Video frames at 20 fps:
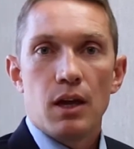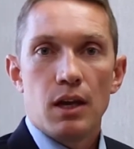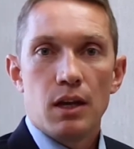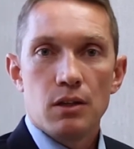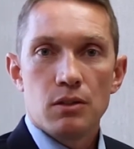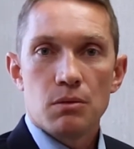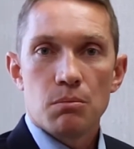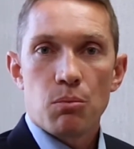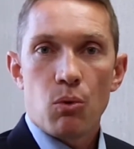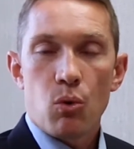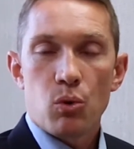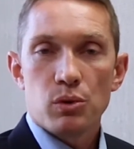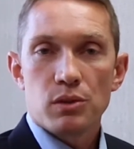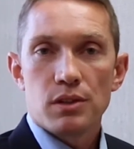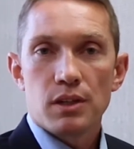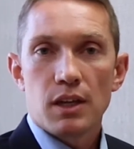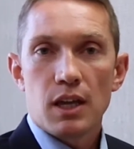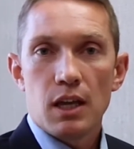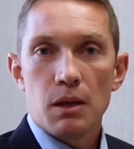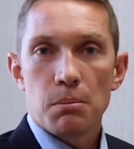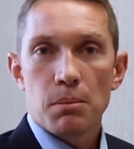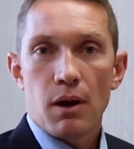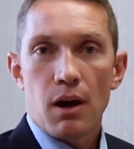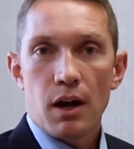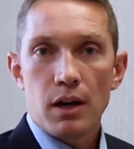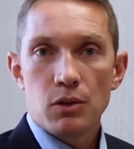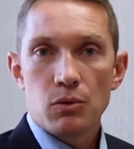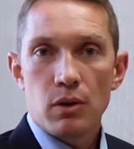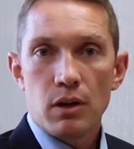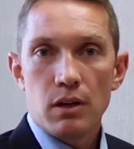It is important to keep
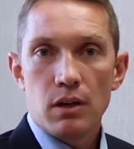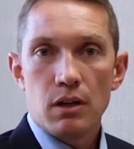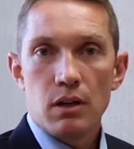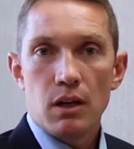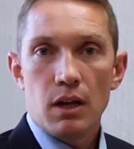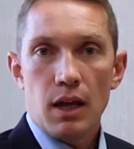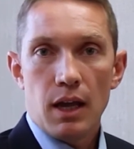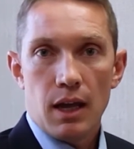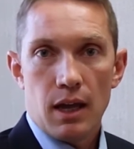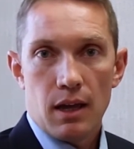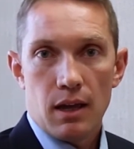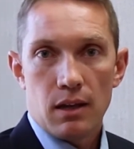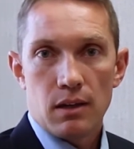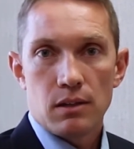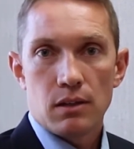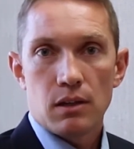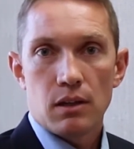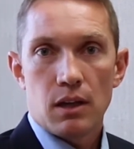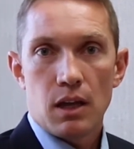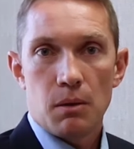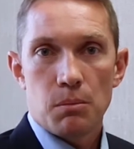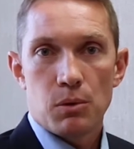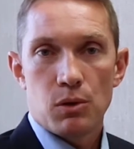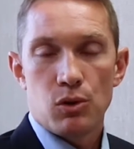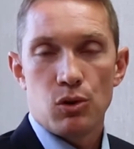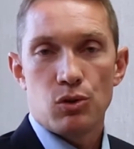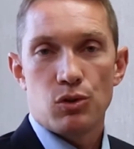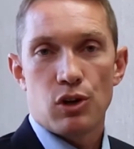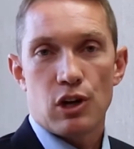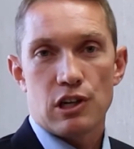hydrated and keep your
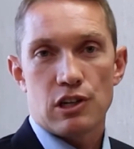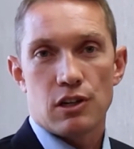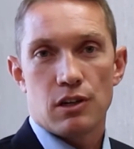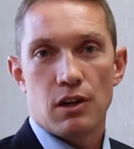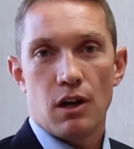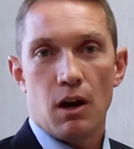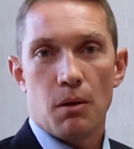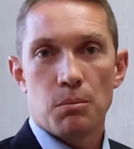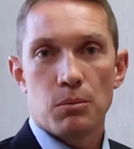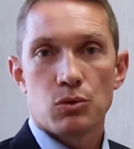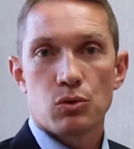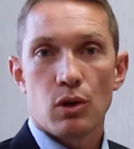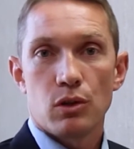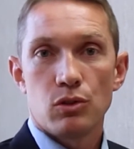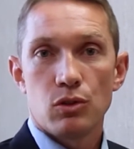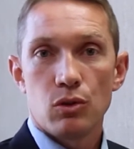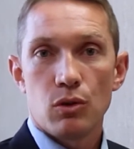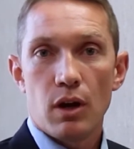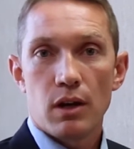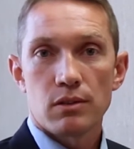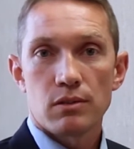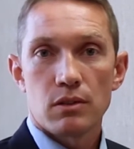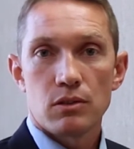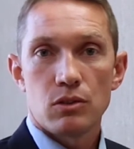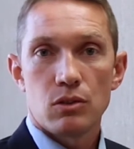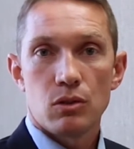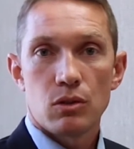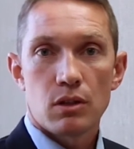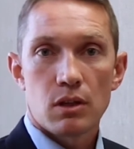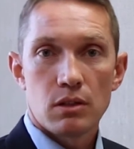nutrition up. So I do ask
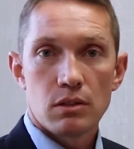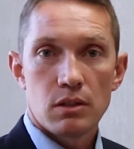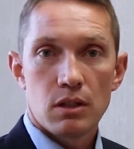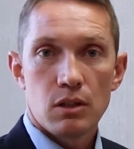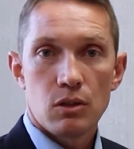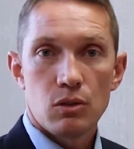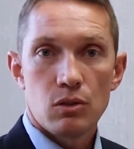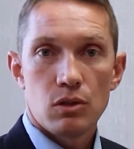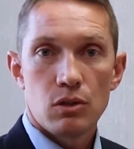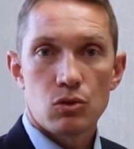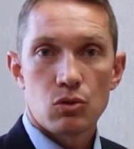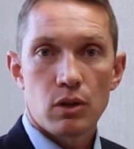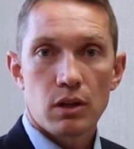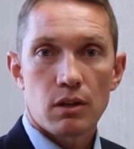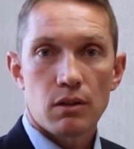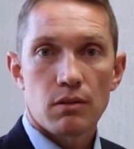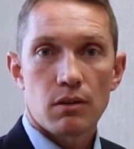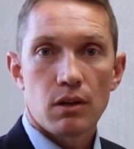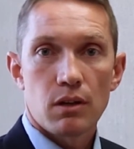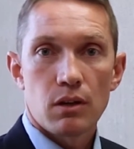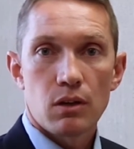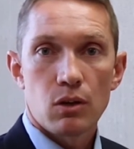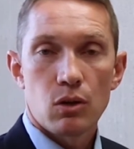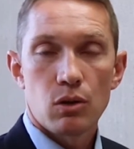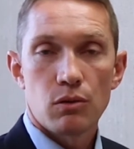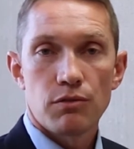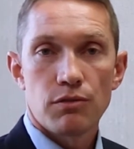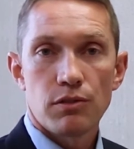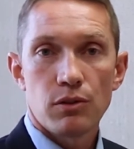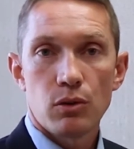that you continue to drink
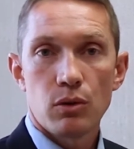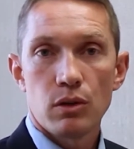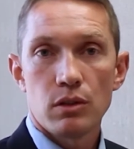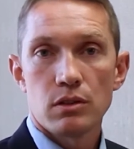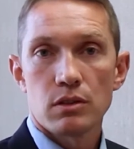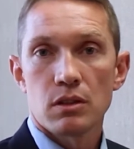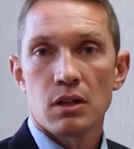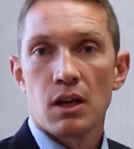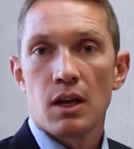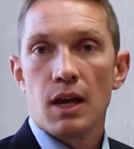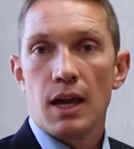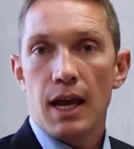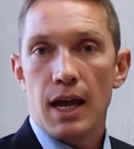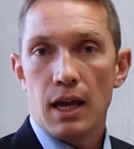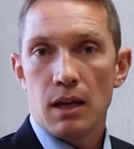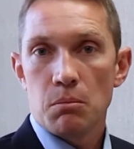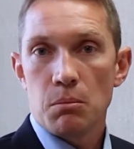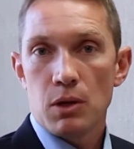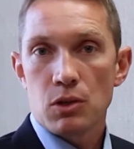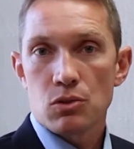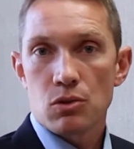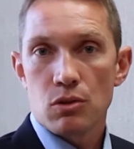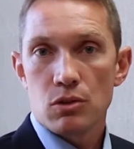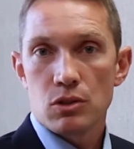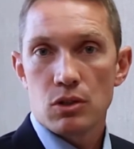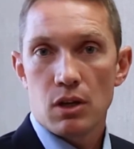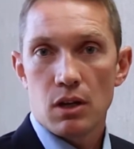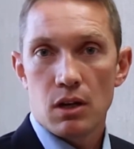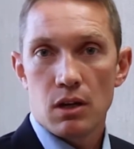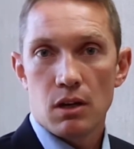good fluids and make sure that
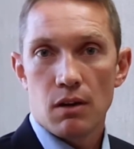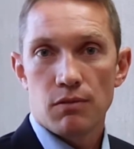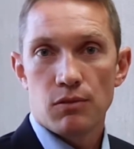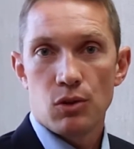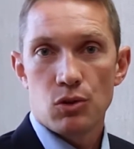you get enough